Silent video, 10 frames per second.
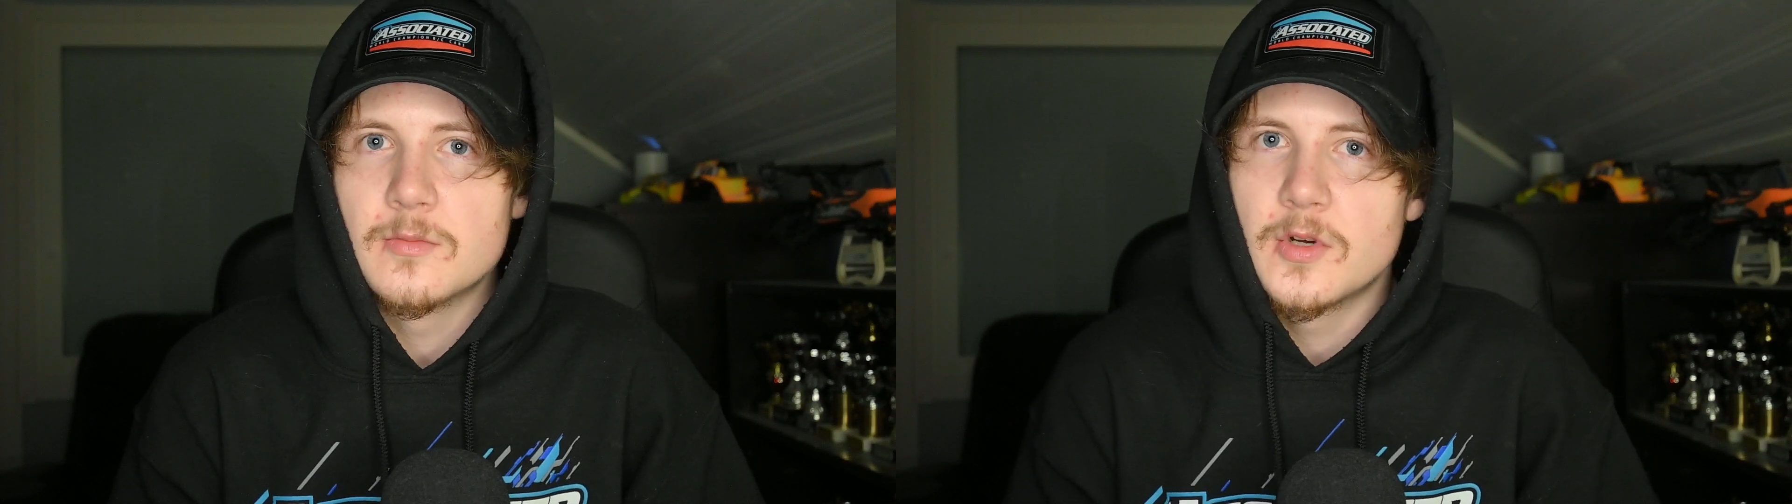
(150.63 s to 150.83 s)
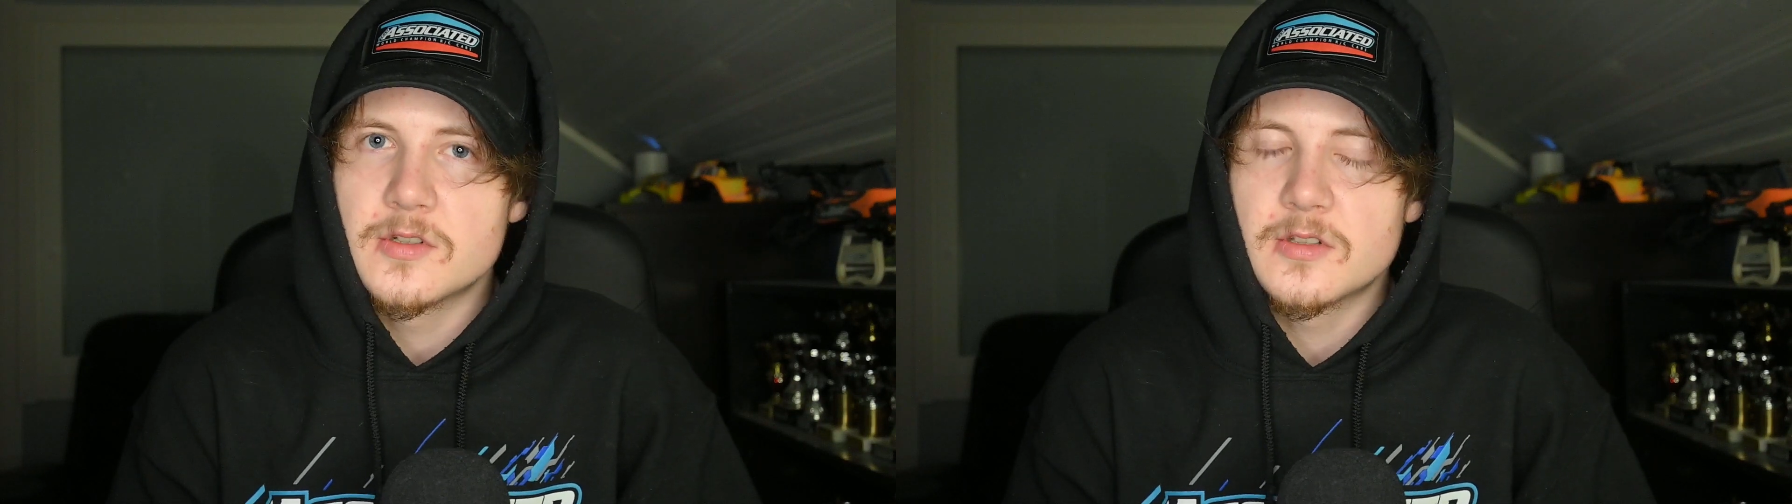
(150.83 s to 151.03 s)

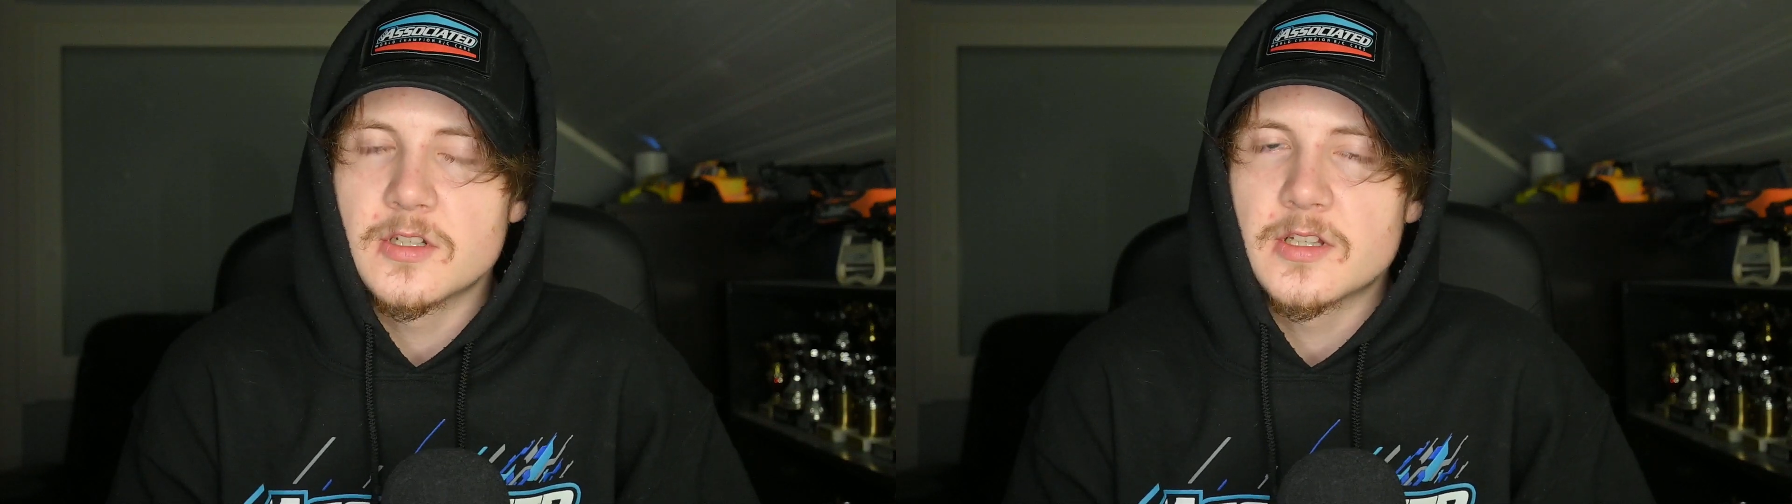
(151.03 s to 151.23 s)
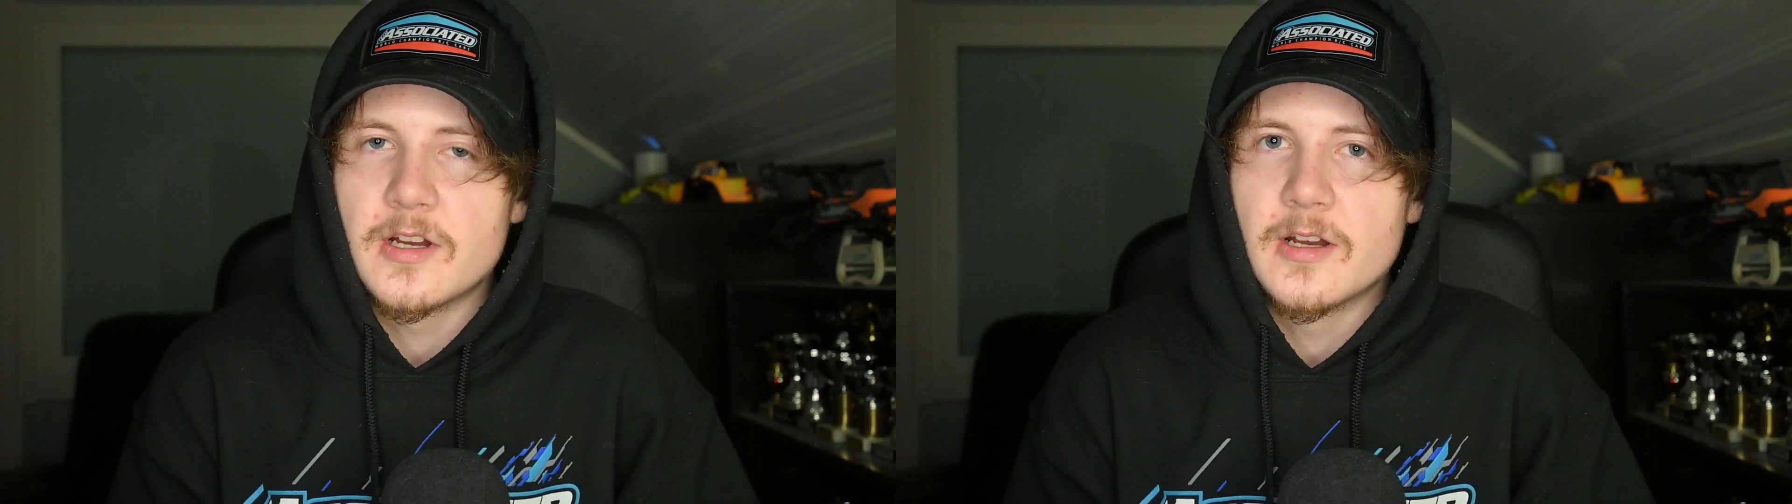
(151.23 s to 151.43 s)
most of
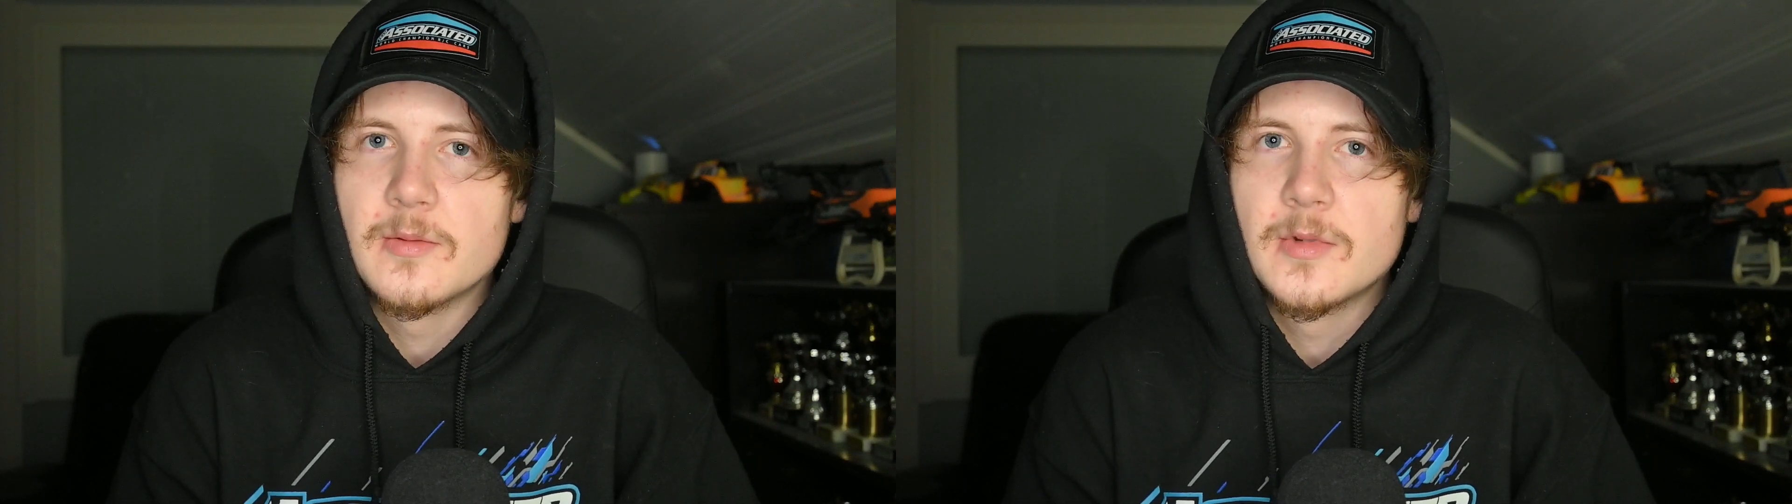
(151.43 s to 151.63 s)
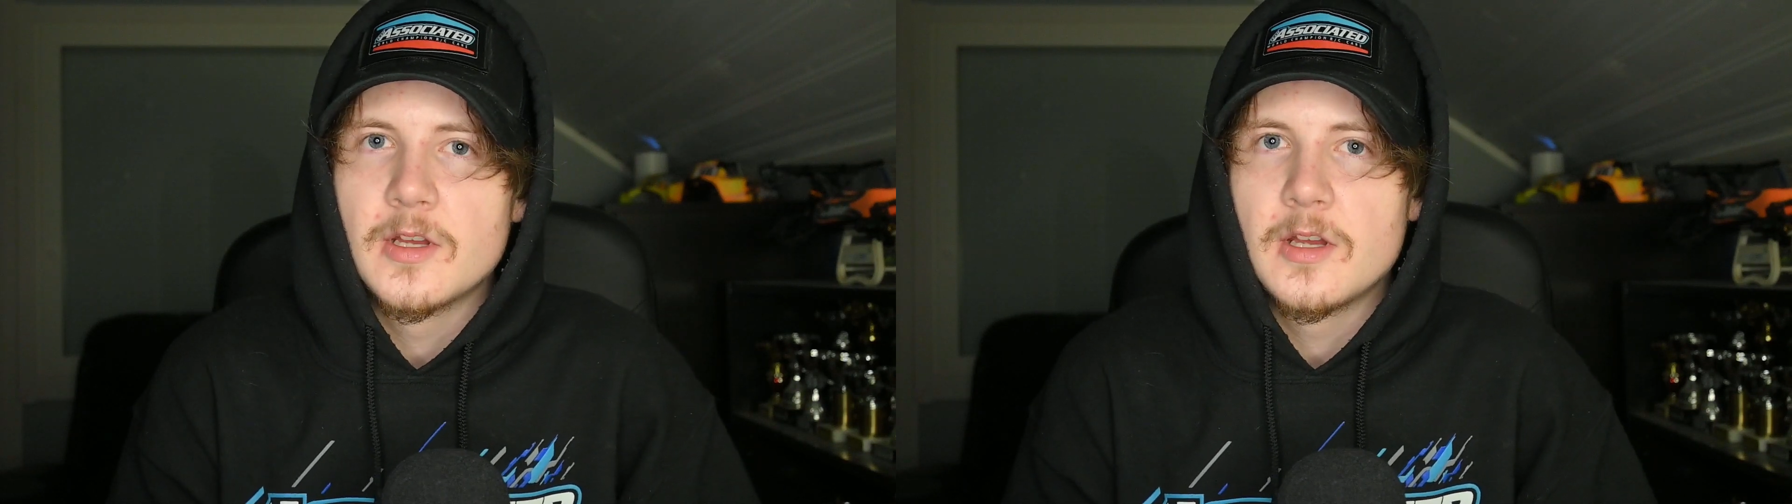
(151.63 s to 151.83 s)
the
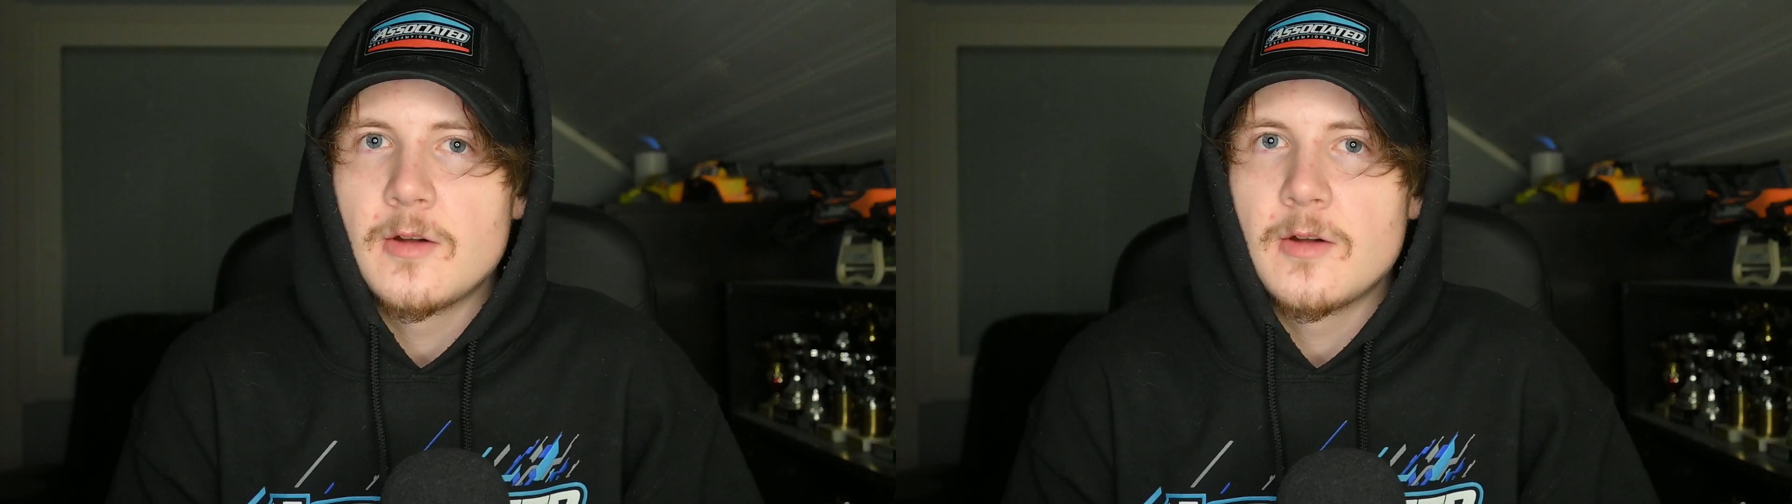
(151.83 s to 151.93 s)
time.